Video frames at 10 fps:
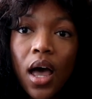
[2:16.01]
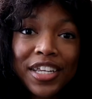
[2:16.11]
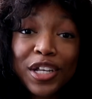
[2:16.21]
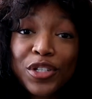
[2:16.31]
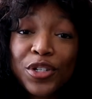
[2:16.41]

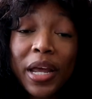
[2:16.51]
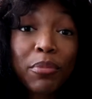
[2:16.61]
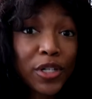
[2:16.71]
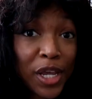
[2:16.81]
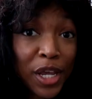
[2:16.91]
Yesterday,
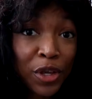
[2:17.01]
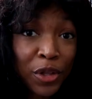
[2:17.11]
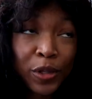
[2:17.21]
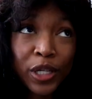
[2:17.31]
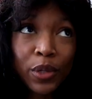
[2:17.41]

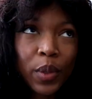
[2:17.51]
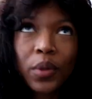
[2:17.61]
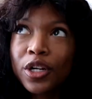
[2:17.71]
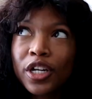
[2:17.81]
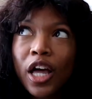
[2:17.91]
particularly, we
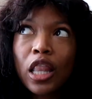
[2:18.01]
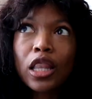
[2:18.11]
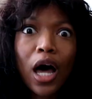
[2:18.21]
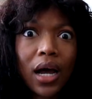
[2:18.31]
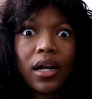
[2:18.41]
were learning a
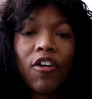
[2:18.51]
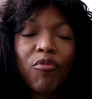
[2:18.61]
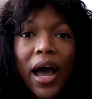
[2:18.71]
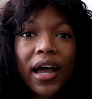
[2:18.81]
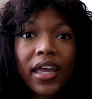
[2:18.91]
lot
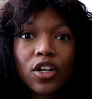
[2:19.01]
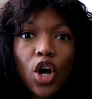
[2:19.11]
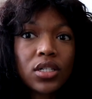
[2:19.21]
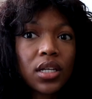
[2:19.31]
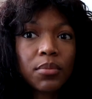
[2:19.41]
of back end
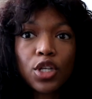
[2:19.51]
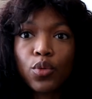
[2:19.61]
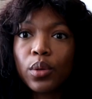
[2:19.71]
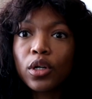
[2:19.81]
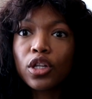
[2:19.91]
concepts. So
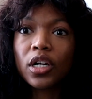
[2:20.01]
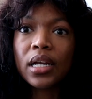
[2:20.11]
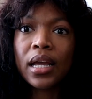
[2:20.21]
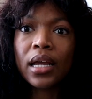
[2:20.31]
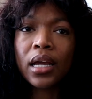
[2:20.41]
we were
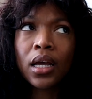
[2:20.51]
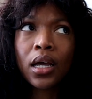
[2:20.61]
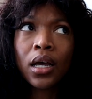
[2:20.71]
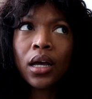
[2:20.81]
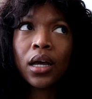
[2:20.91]
learning
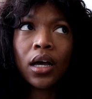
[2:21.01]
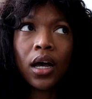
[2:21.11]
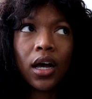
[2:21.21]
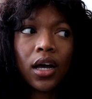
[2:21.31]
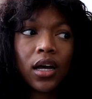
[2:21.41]

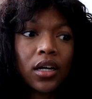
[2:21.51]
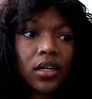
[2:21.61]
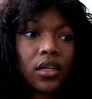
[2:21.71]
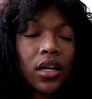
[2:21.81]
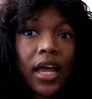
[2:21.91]
uh,
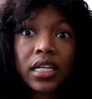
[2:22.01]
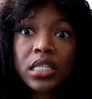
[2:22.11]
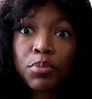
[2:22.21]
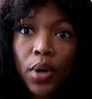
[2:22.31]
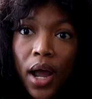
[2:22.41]

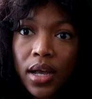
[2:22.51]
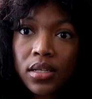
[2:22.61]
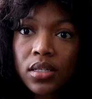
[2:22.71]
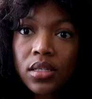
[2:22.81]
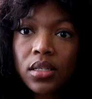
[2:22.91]

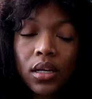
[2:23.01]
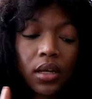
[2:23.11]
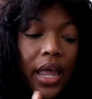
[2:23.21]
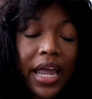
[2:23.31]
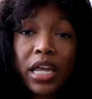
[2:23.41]
Express,
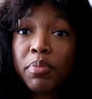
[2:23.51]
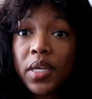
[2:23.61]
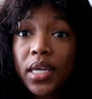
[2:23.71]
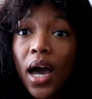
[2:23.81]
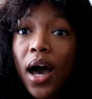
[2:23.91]

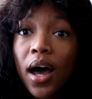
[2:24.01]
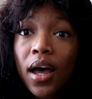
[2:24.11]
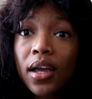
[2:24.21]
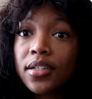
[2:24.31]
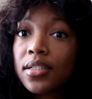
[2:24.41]

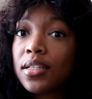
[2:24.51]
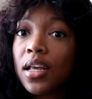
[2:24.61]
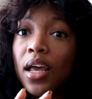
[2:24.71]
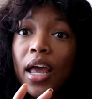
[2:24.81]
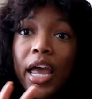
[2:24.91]
APIs,
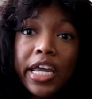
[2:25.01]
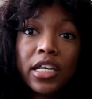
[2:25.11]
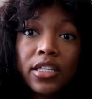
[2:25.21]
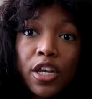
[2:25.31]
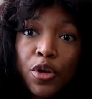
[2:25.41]

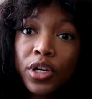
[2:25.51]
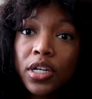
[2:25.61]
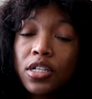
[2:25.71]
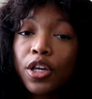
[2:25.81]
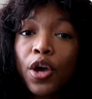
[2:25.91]

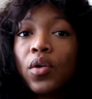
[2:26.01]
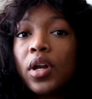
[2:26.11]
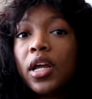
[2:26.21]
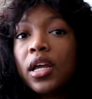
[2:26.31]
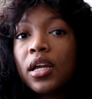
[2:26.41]
asynchronous
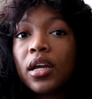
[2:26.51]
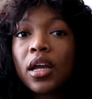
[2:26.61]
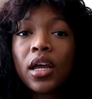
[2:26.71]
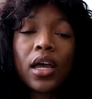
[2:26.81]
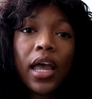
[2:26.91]
coding,
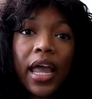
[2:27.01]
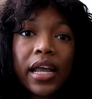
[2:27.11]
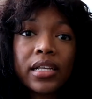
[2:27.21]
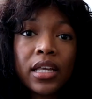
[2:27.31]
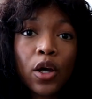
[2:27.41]

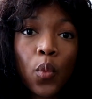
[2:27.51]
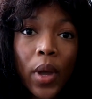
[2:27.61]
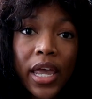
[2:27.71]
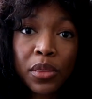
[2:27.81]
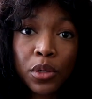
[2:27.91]
async
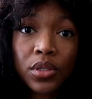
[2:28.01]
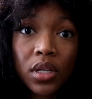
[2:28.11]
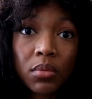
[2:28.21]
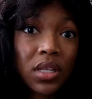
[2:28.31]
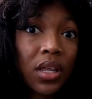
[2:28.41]
await, those
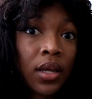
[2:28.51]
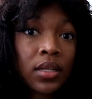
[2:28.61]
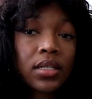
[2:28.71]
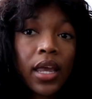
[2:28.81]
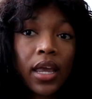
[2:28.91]
types of
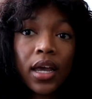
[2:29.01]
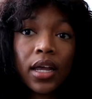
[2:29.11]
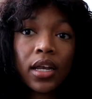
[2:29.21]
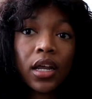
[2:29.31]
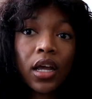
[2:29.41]
things.
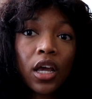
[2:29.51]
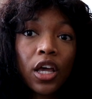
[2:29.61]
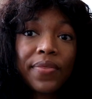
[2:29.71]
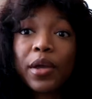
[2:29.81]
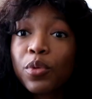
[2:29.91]
And
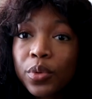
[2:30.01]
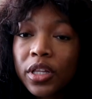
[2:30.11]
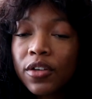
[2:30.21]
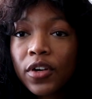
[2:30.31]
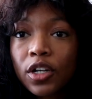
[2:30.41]
they were
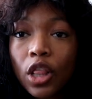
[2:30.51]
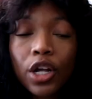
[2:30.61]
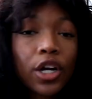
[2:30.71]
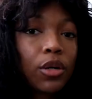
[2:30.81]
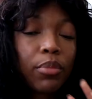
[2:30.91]
really fun to
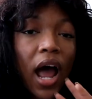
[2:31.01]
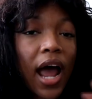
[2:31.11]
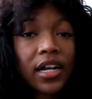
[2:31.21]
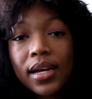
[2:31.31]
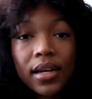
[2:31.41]
learn, but
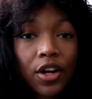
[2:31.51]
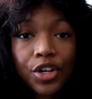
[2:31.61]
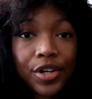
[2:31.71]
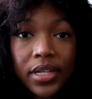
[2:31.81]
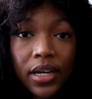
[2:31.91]
I didn't
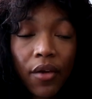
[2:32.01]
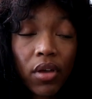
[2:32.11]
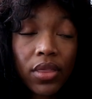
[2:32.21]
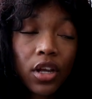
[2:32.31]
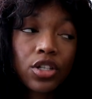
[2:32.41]
understand
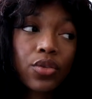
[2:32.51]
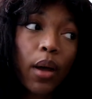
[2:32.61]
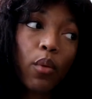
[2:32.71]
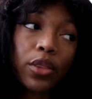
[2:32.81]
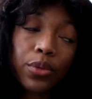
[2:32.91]
everything. So
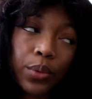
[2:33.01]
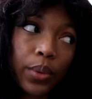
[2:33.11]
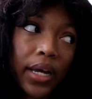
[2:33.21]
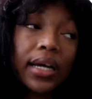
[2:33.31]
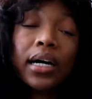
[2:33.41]
I went
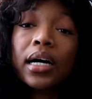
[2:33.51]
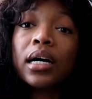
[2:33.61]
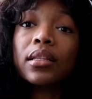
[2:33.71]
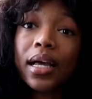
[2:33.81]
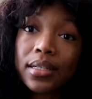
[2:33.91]
through it
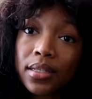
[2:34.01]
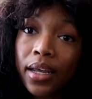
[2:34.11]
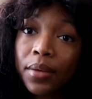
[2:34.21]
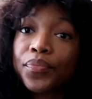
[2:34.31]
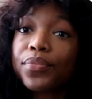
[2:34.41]
last
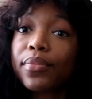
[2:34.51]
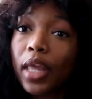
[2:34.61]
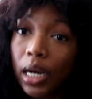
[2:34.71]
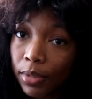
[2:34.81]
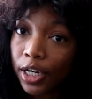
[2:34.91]
night
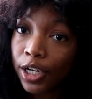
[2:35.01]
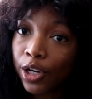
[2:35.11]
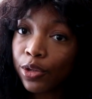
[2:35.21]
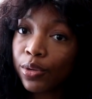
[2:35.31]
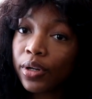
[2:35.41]
and I'm gonna
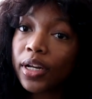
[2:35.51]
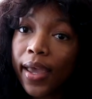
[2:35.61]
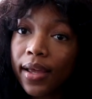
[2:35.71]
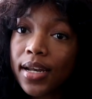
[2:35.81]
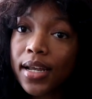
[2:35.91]
go through it
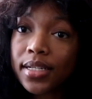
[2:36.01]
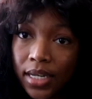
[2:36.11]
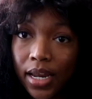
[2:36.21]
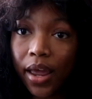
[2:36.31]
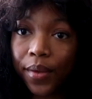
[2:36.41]
again
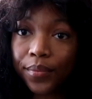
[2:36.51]
today.